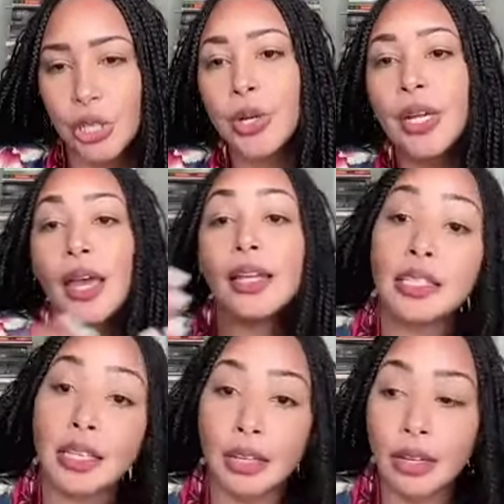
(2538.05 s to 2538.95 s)

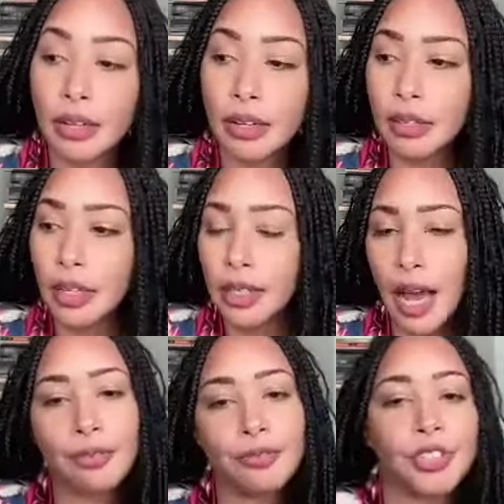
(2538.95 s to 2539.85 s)
created an
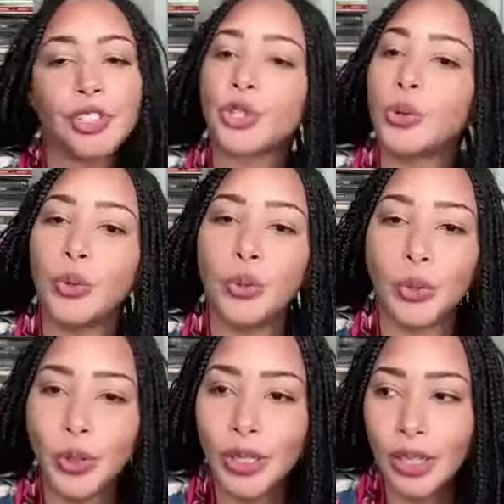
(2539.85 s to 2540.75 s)
after
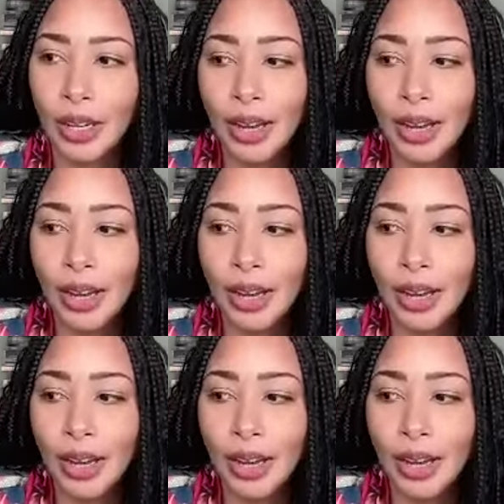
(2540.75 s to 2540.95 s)
school